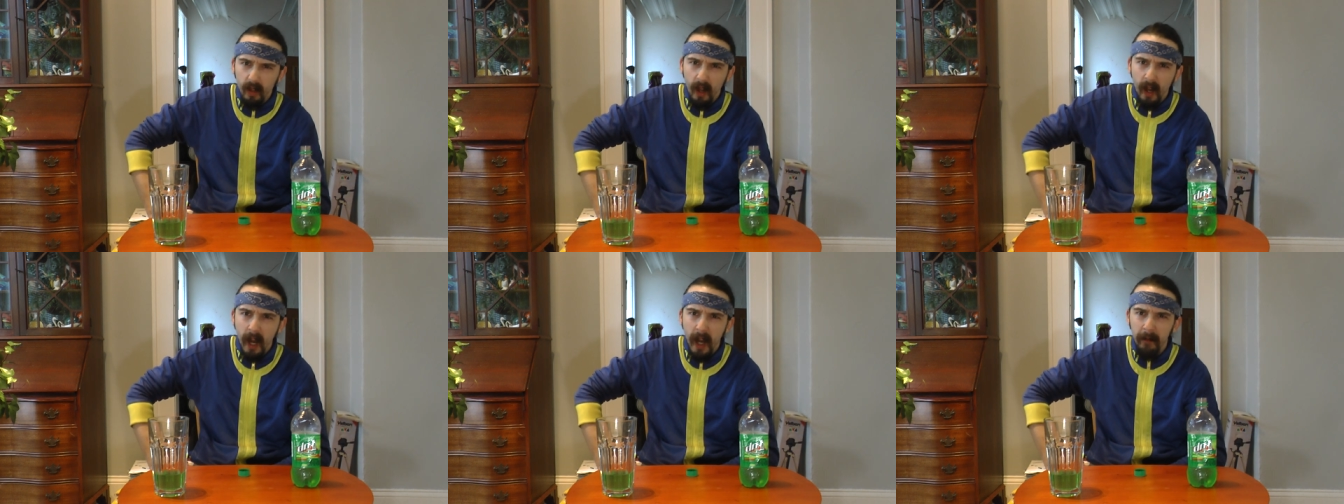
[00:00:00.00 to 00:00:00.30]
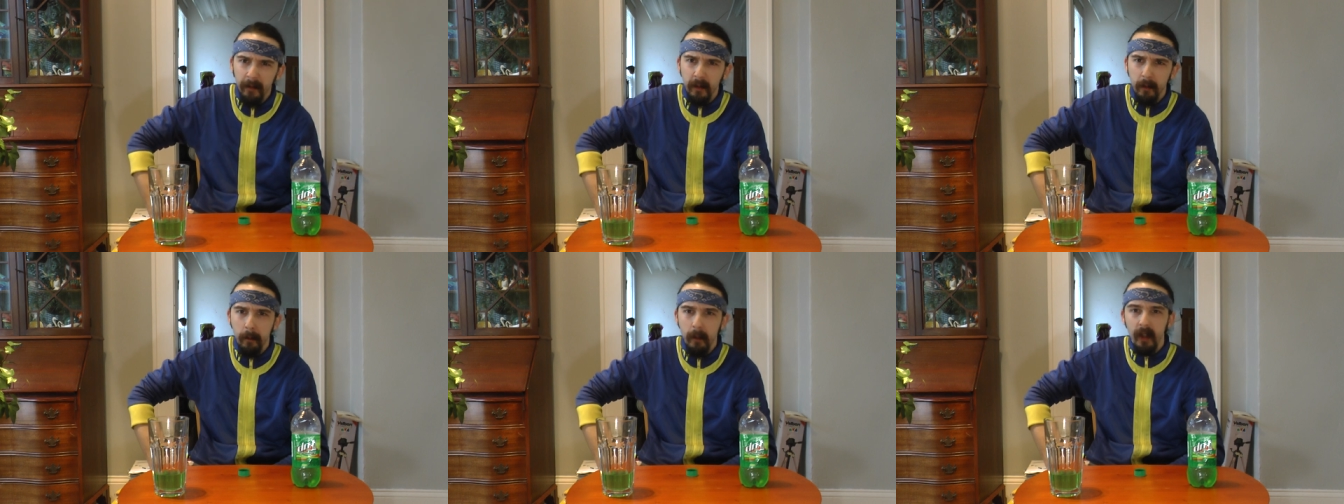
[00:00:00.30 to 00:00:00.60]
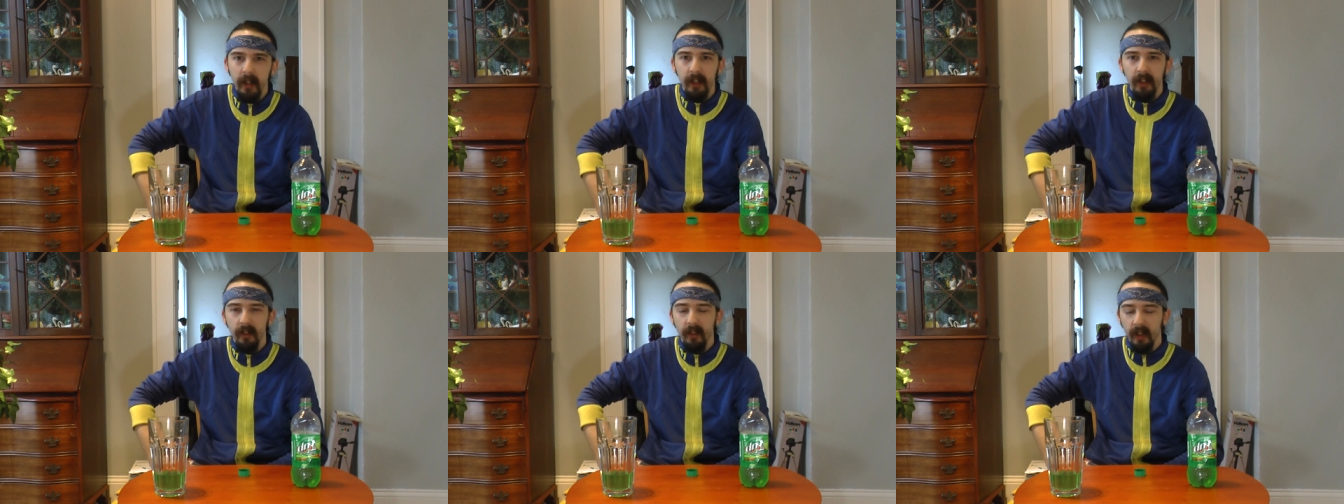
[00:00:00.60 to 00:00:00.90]
I have to
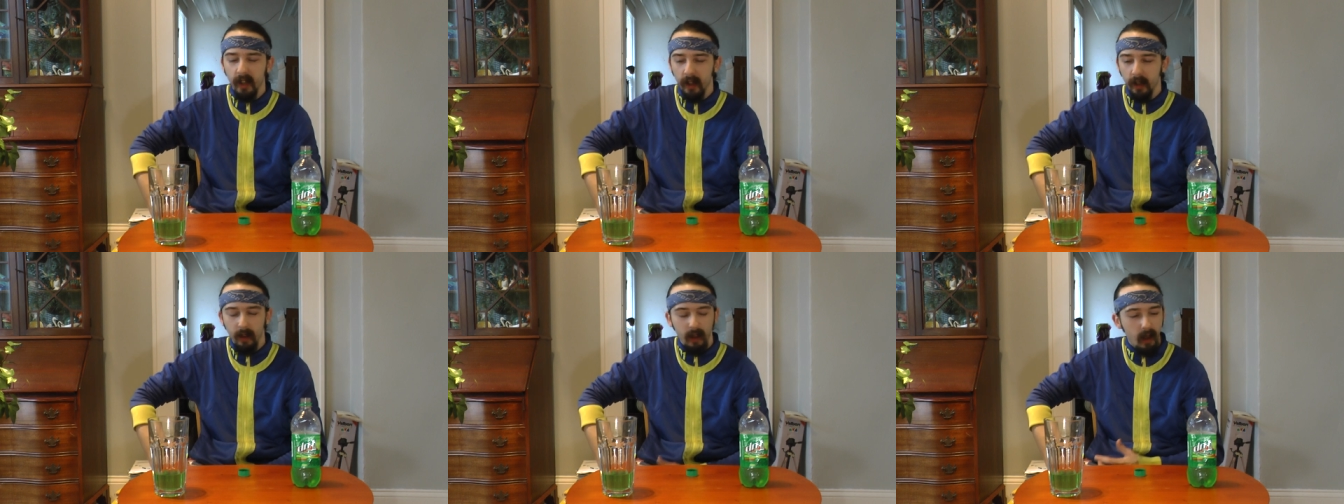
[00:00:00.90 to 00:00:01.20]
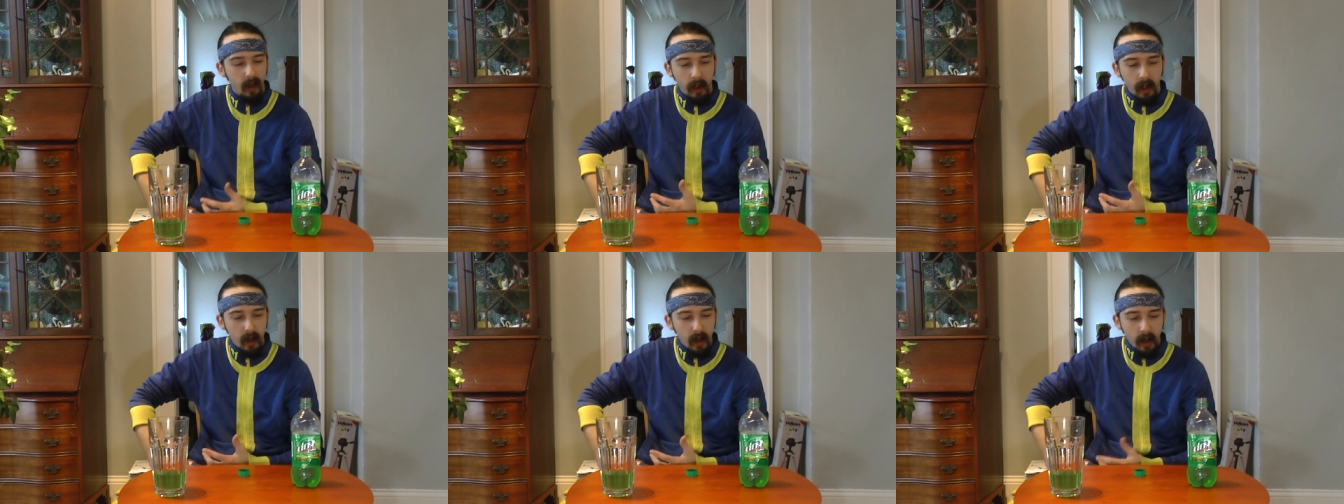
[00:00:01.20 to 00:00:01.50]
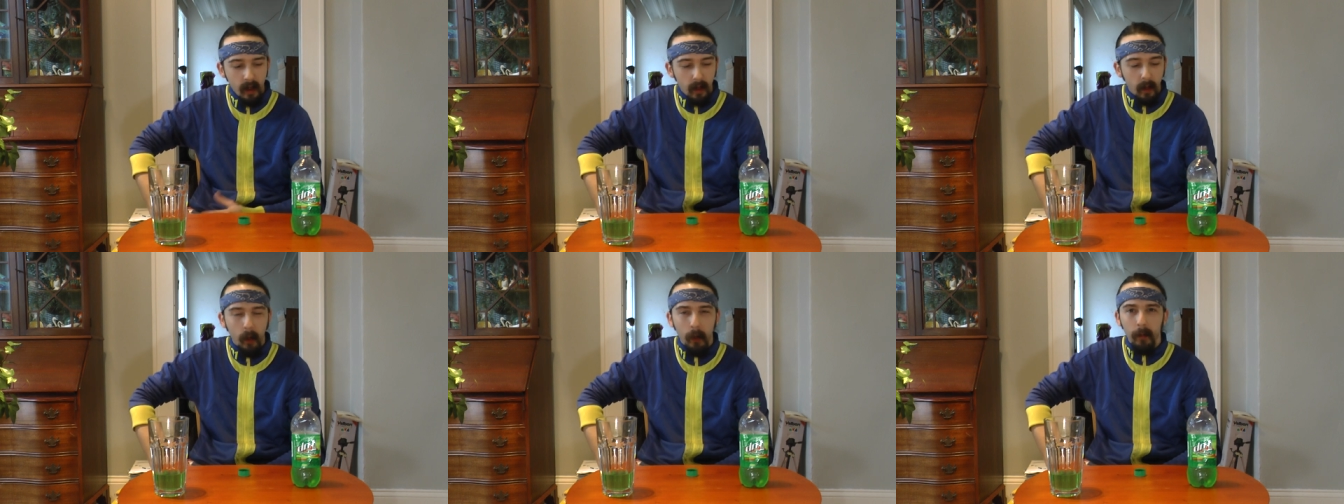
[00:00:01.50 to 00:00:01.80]
mention that
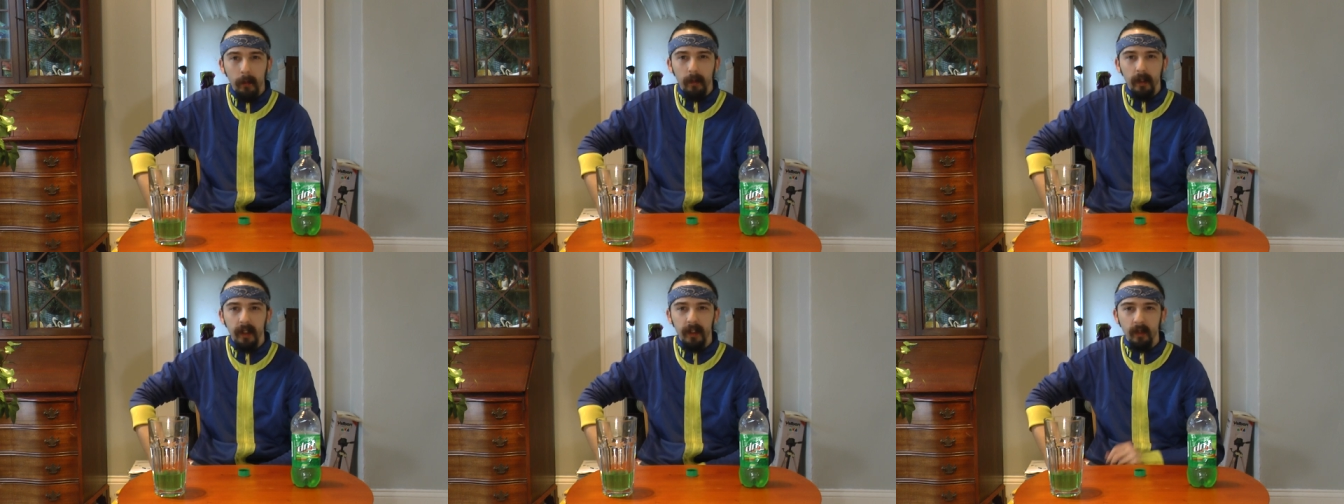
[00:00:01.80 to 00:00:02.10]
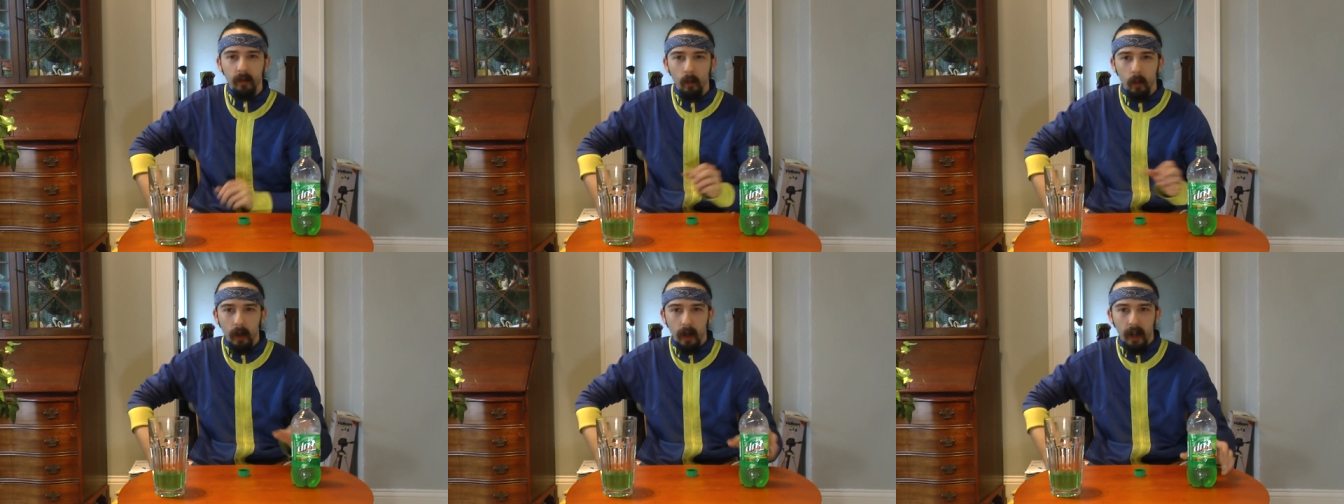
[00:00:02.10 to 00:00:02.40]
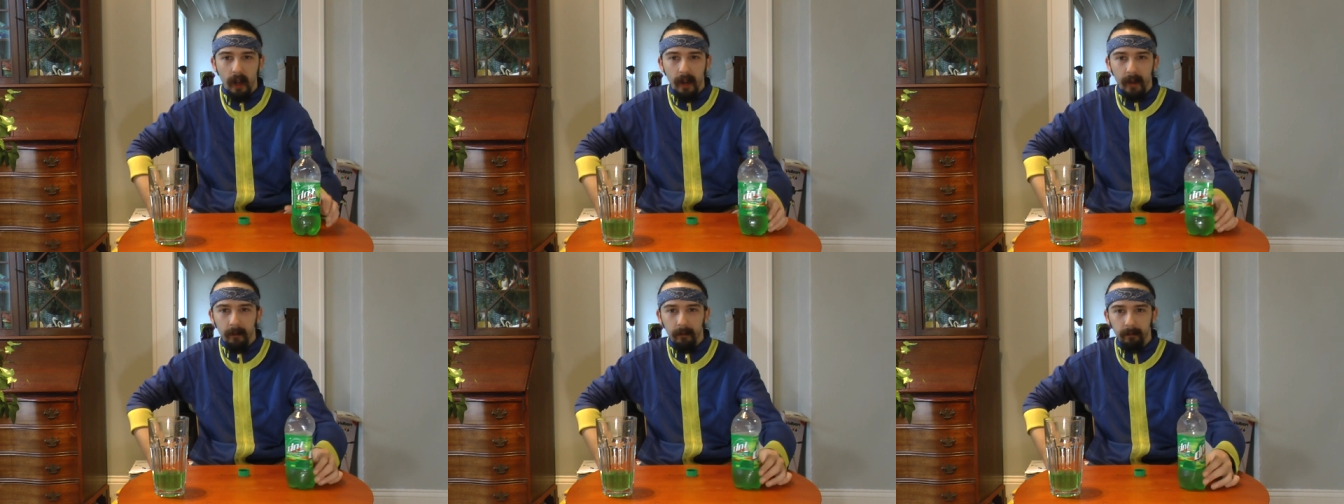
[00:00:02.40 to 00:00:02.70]
the only reason
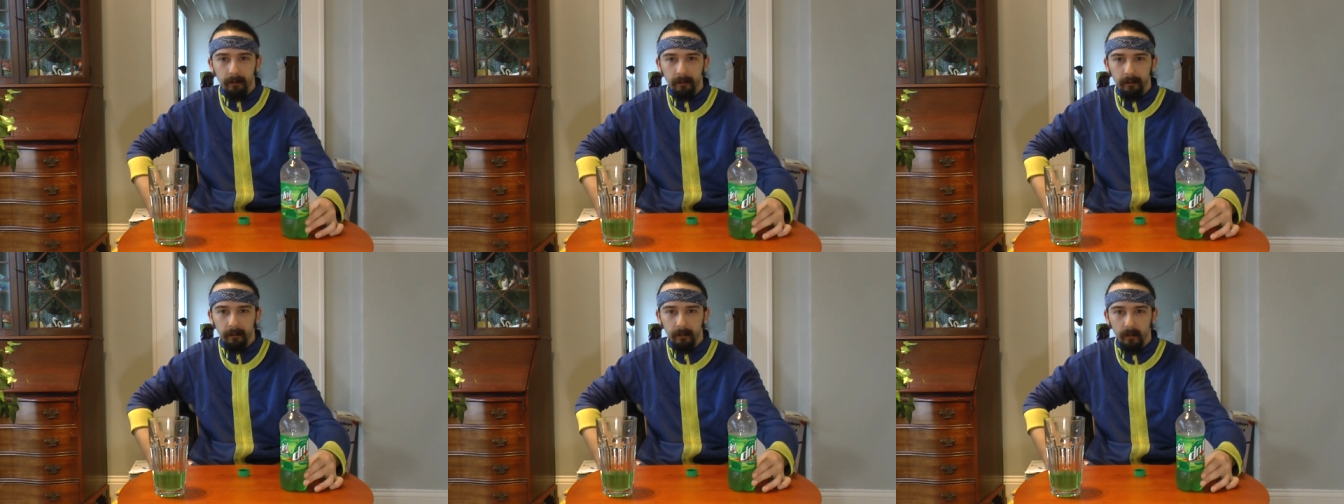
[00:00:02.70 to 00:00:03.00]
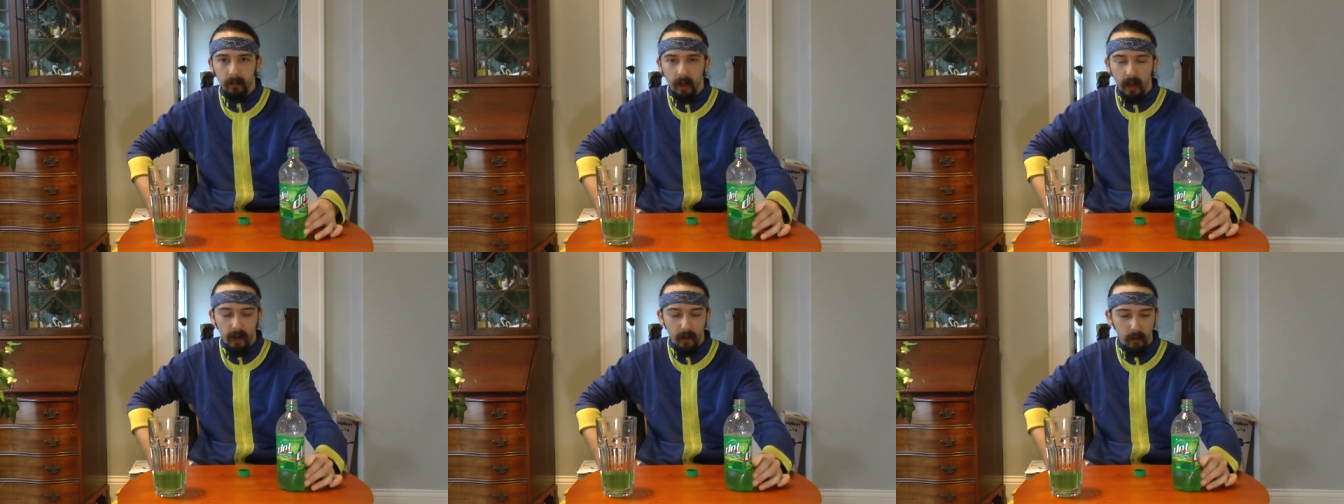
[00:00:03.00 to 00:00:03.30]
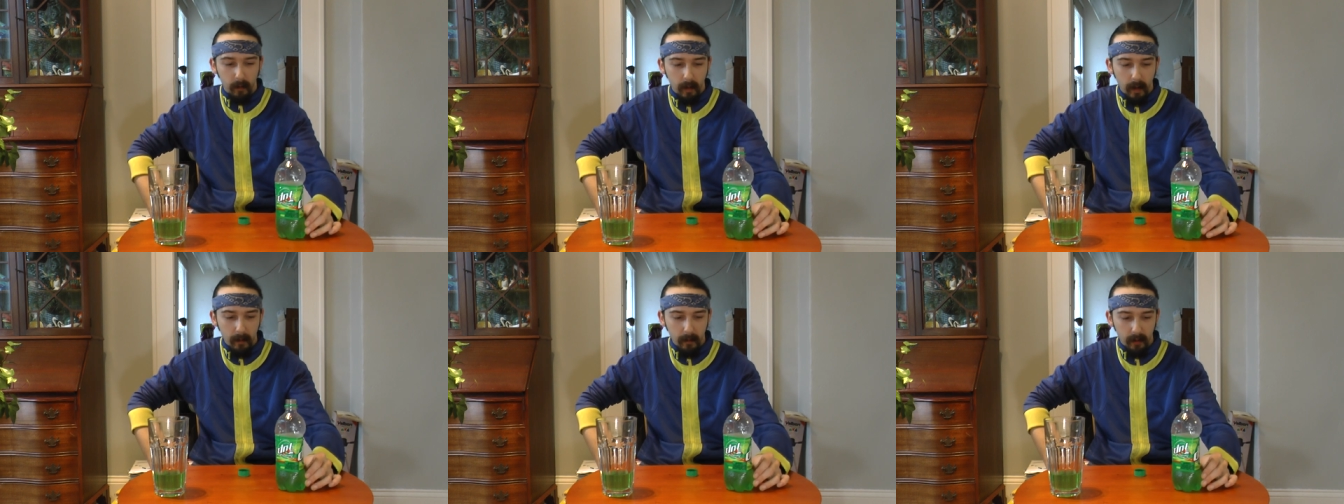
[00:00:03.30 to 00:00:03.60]
why I
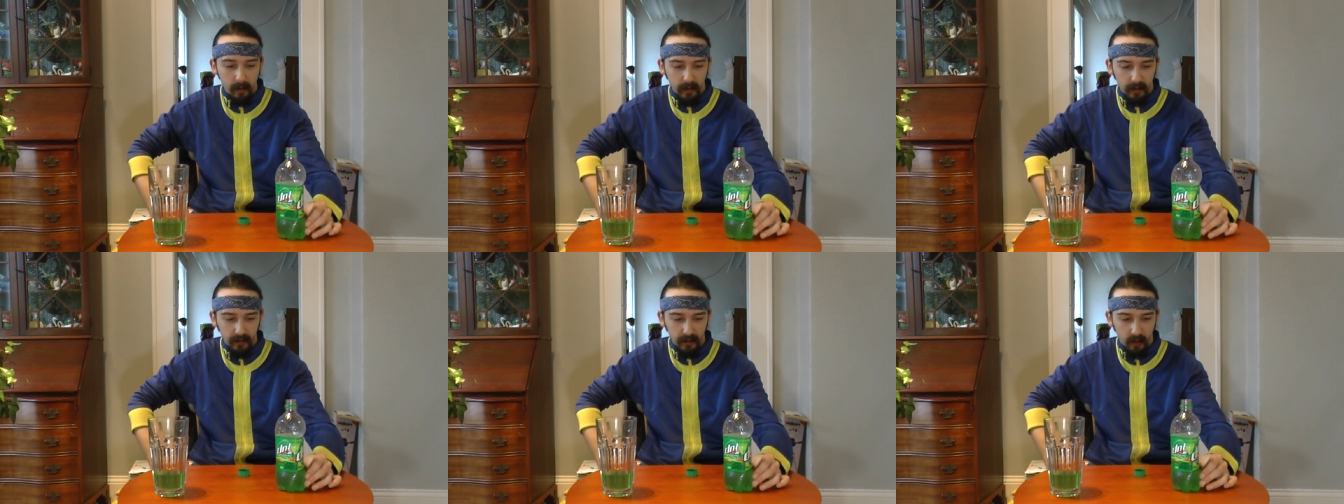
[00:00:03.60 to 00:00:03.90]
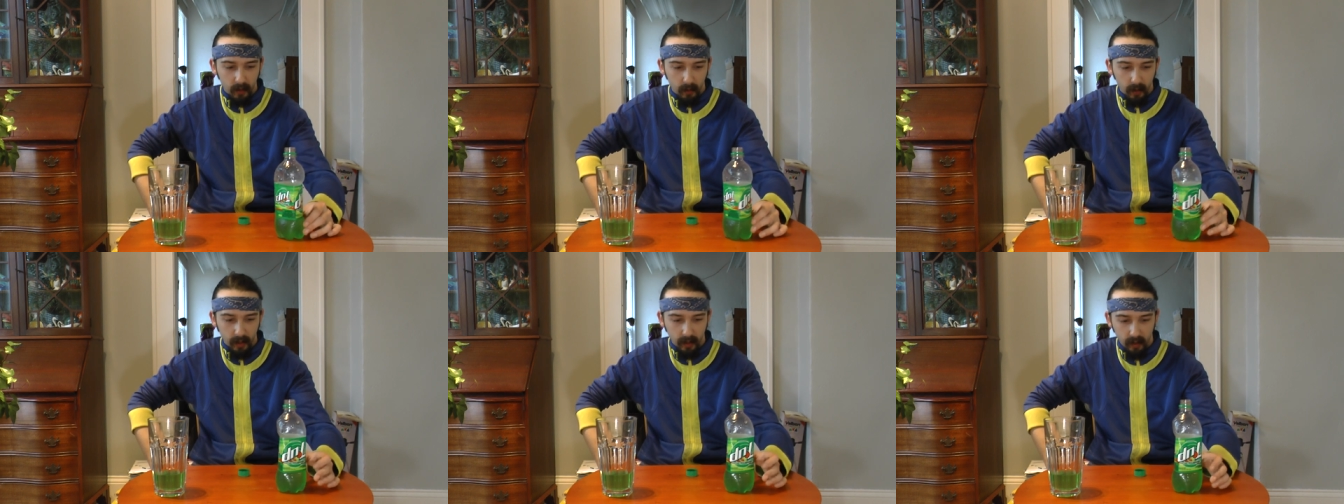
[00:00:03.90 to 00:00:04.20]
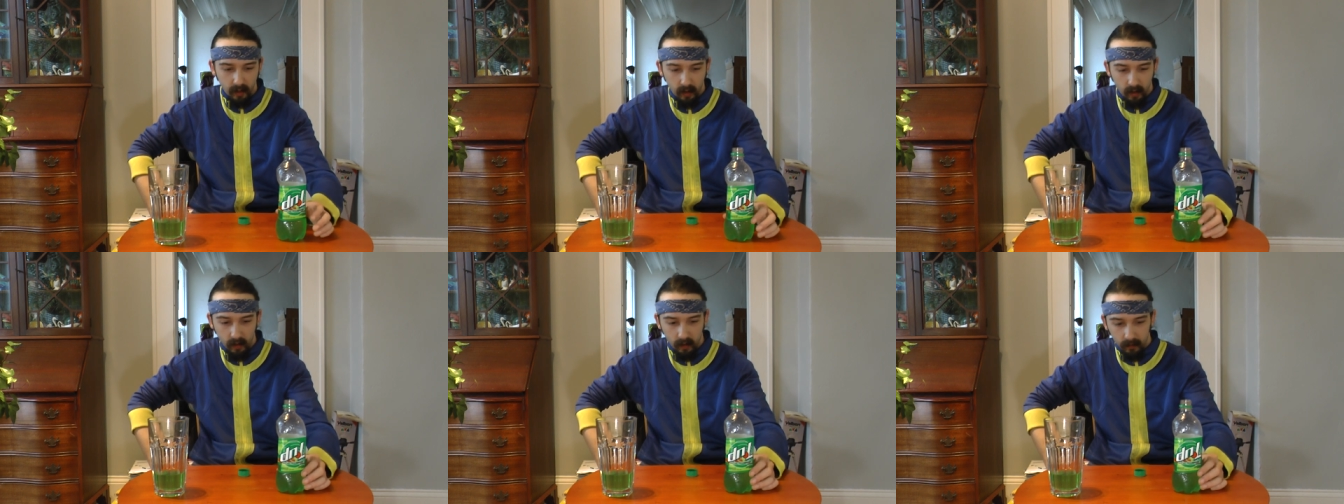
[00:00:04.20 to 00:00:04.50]
remember the soda
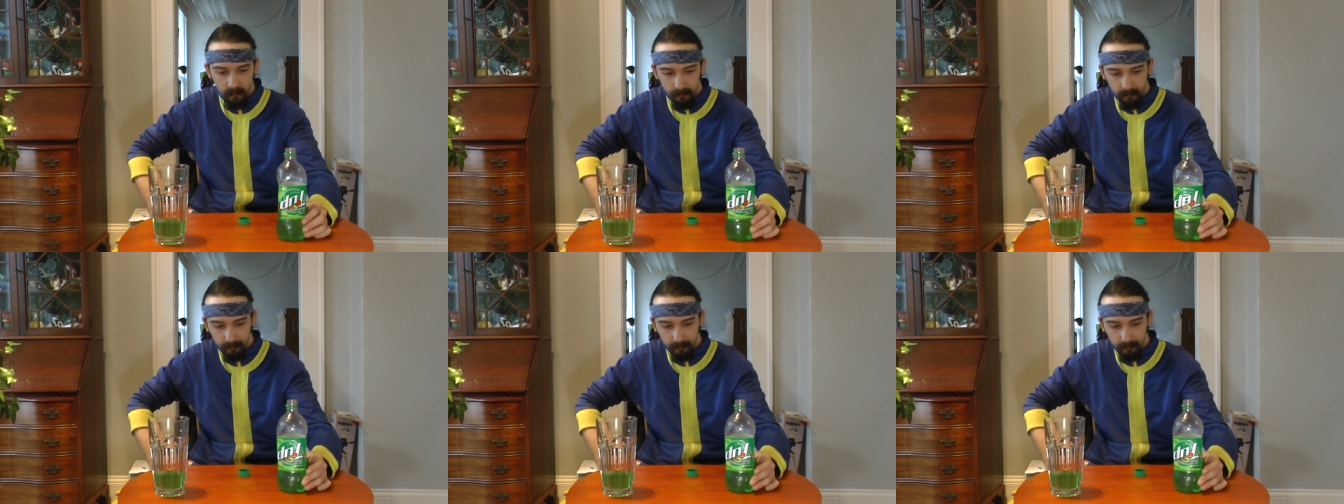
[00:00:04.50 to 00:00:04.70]
at all,